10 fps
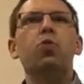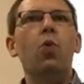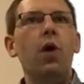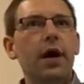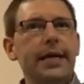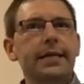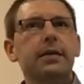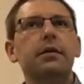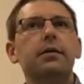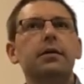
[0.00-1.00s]
one
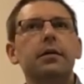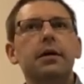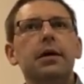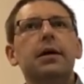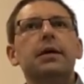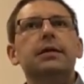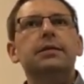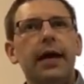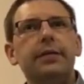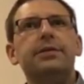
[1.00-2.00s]

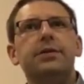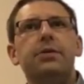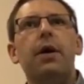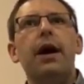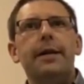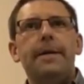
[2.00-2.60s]
death squad